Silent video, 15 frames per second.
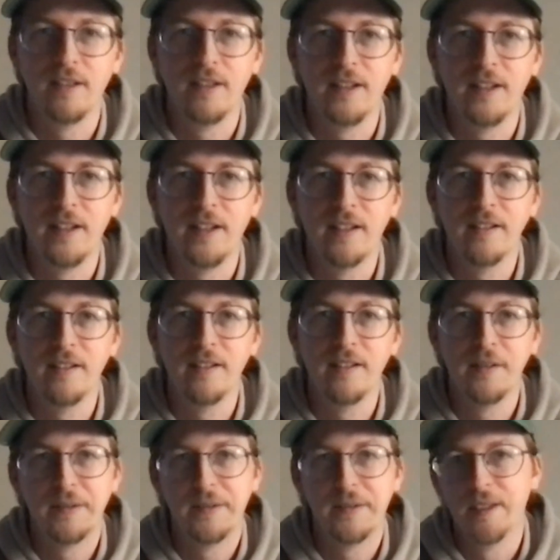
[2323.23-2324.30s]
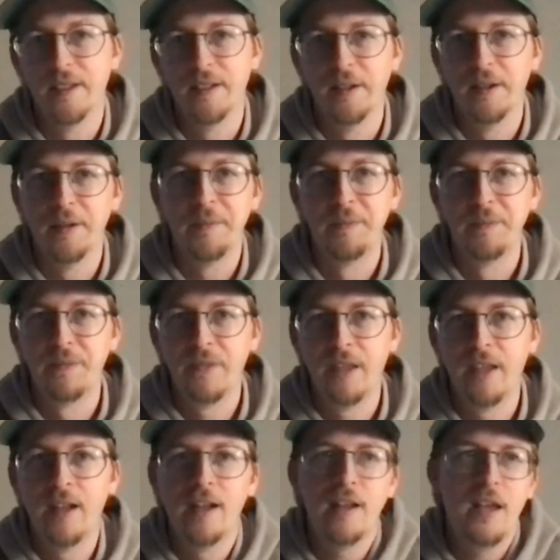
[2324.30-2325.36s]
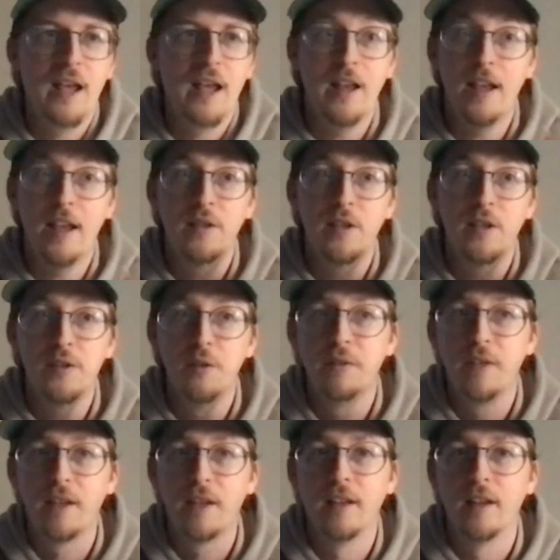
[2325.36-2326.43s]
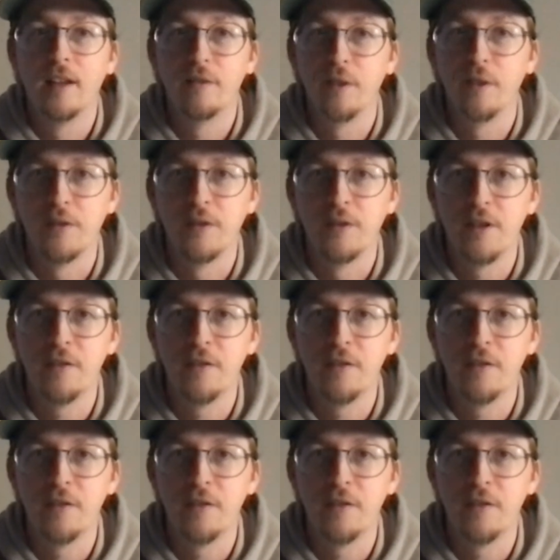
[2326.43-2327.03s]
Like, and there's no deadline for those.